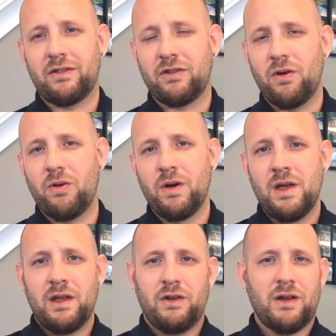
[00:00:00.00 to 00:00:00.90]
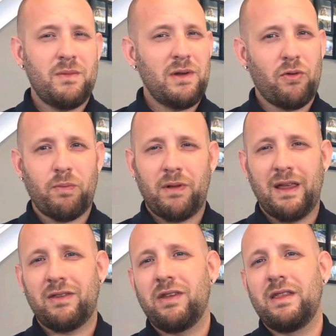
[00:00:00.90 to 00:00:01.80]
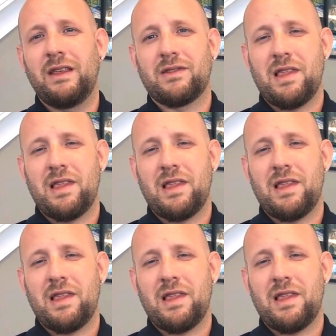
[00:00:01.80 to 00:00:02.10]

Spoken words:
So you're going to be replacing these